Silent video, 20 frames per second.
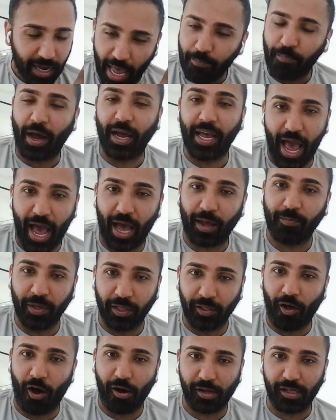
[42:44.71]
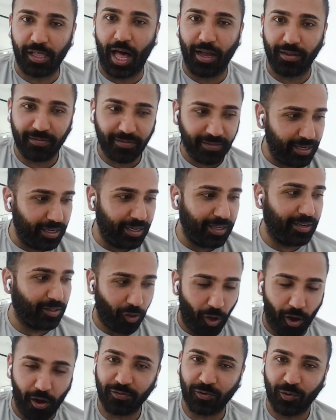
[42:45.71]
in my admin law class
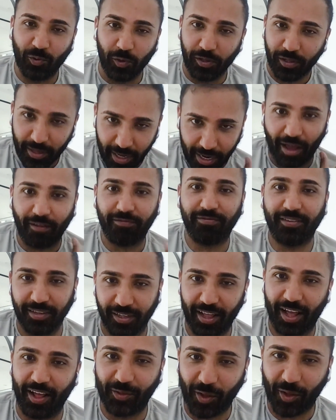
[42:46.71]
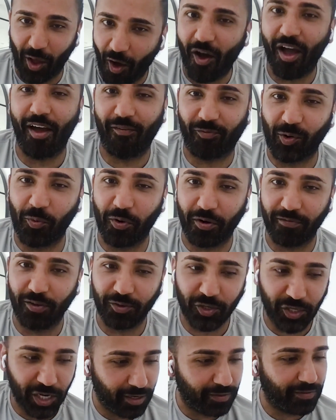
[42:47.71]
in law school, and I've still held uh, every one of
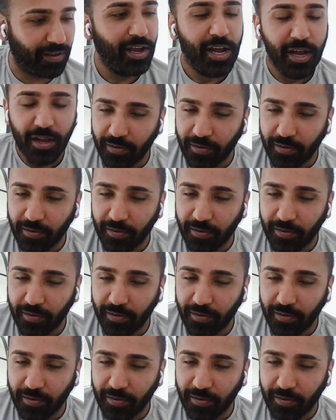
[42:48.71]
those shares.